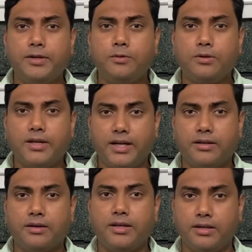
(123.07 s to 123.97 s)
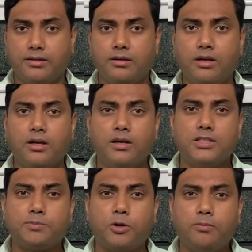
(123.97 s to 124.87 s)
you get here
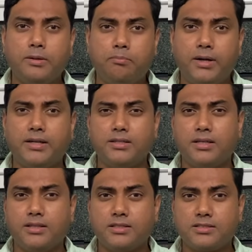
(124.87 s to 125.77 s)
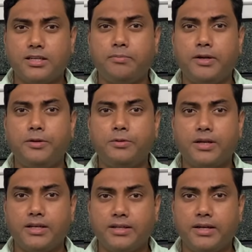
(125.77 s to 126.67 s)
is probably better than the stipend you
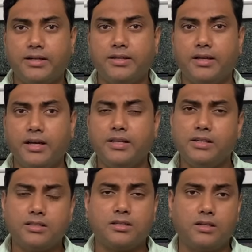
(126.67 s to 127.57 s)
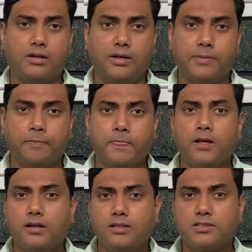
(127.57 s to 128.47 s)
can get in any other country.
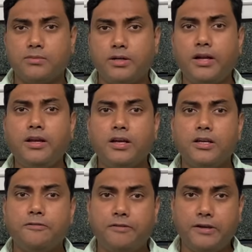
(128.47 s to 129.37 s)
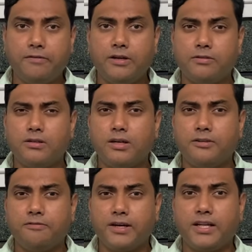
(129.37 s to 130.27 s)
In summary, fee waiver and
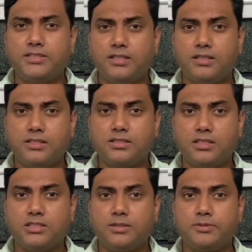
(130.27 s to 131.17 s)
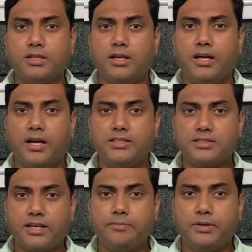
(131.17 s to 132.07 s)
financial assistantships and
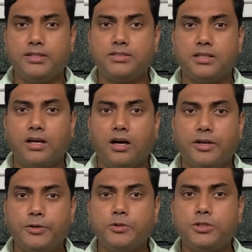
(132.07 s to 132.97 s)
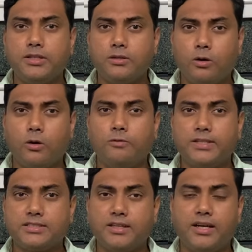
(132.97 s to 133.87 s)
stipends are usually
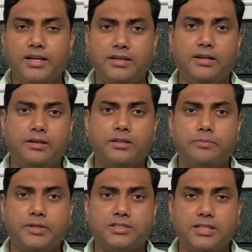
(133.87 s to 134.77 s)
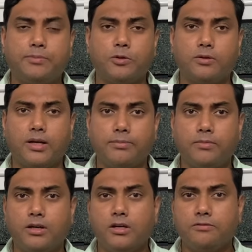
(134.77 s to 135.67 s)
always guaranteed in a PhD program.
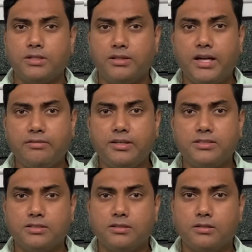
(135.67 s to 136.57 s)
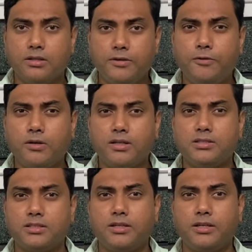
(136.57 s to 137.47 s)
For that reason, if you are
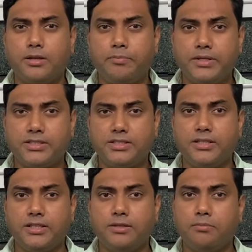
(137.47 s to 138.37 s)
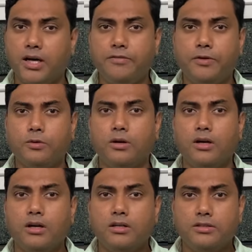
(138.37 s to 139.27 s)
considering a PhD, in my view,
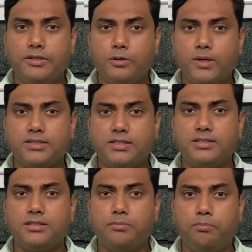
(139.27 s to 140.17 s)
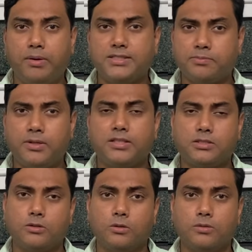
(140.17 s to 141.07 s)
the US is the best place
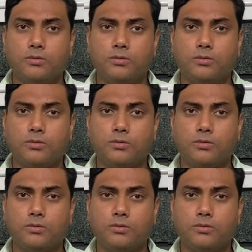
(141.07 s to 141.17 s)
to go.